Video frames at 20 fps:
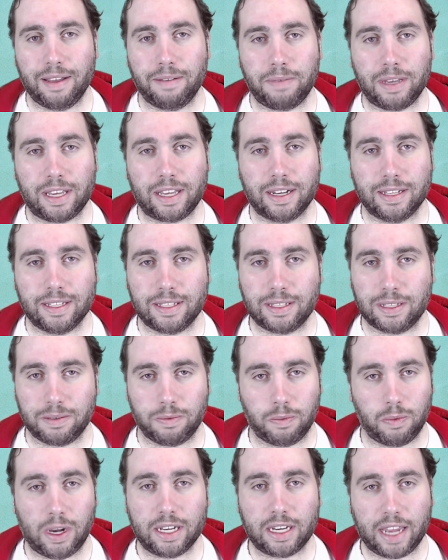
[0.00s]
because
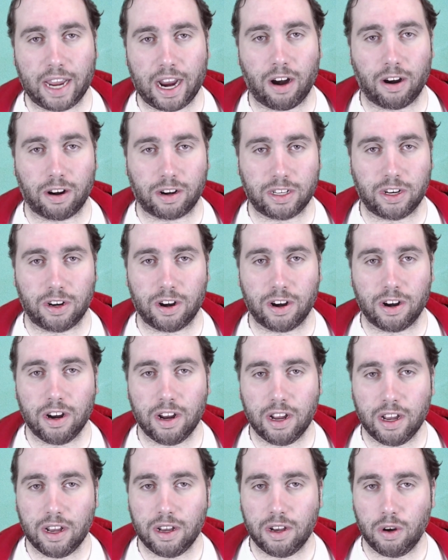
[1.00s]
one character
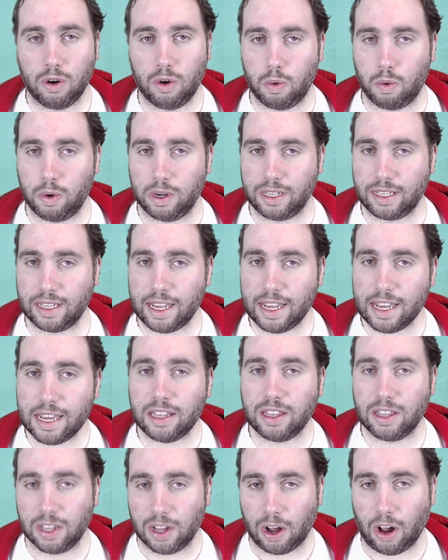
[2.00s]
who was
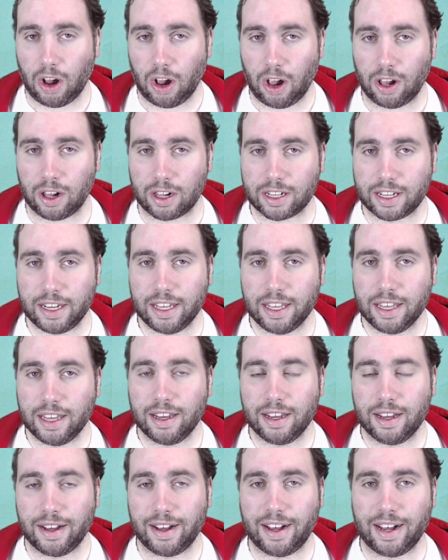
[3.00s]
in Hulk
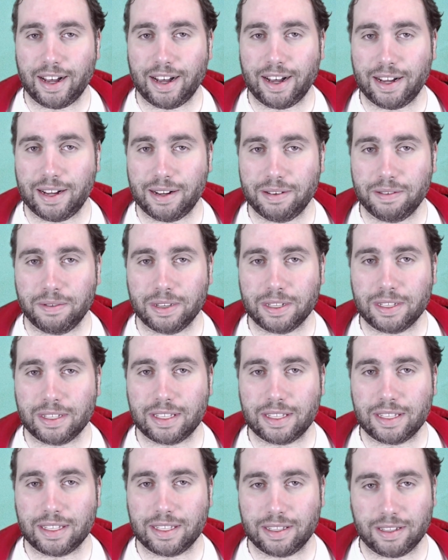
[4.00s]
uh,
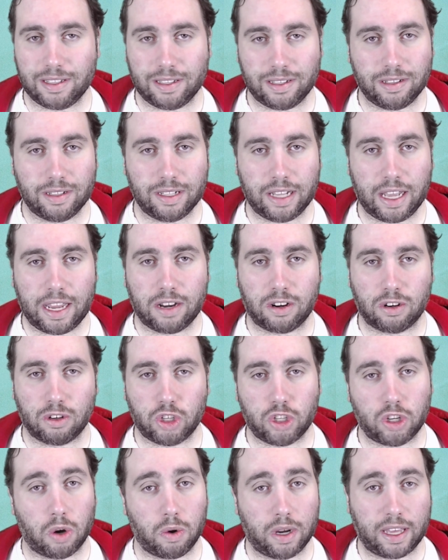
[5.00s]
was later
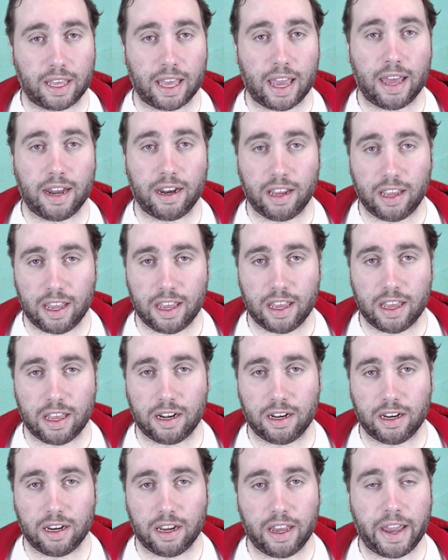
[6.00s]
shown again
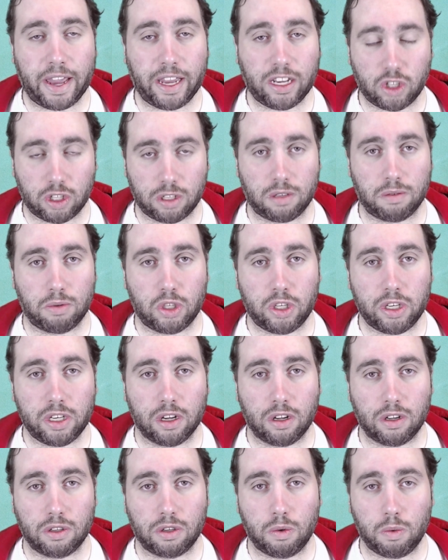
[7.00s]
in Agents of
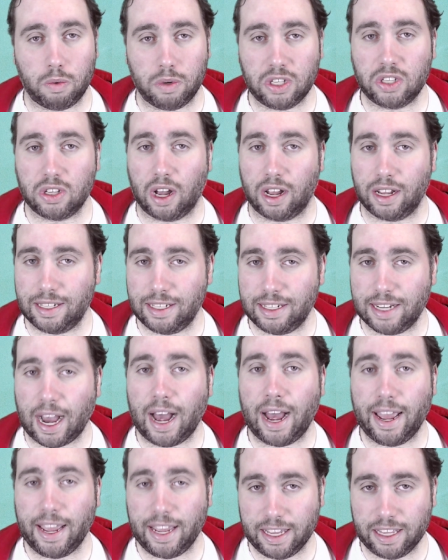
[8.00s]
S.H.I.E.L.D., who we saw
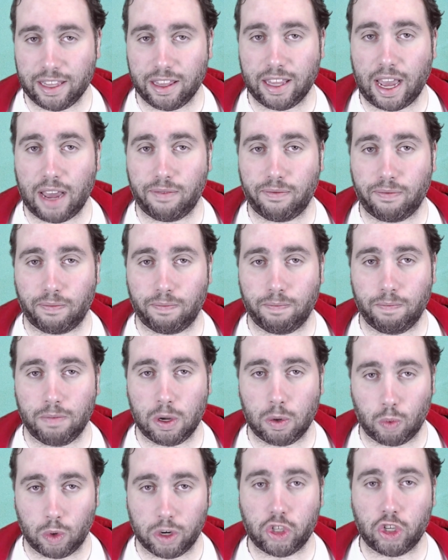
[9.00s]
die in that
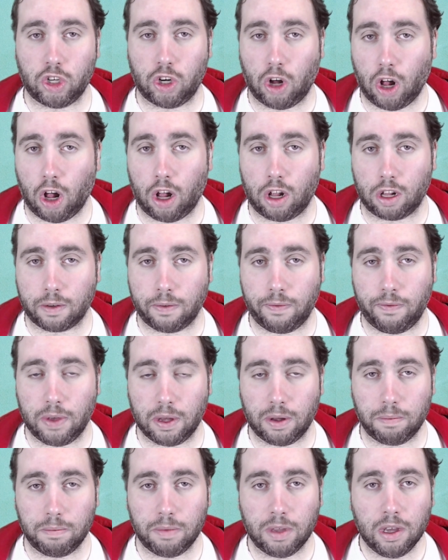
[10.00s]
original Hulk
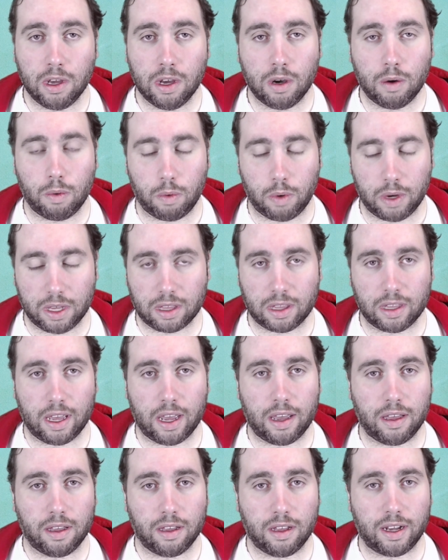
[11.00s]
film with
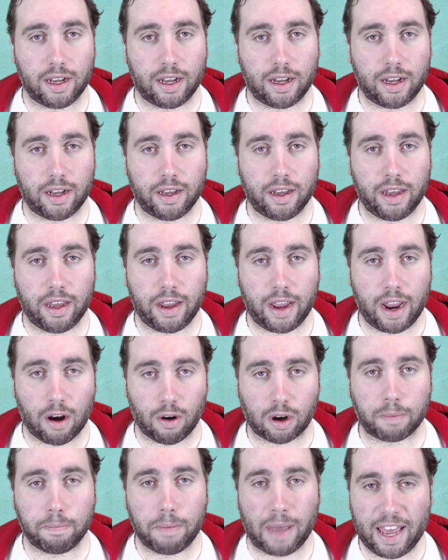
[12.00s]
uh,
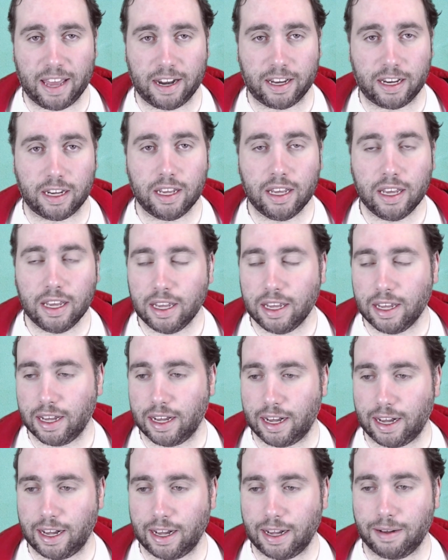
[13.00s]
Eric Bana.
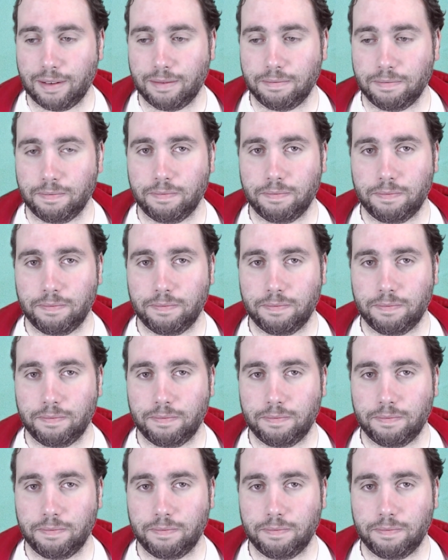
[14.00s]
Um,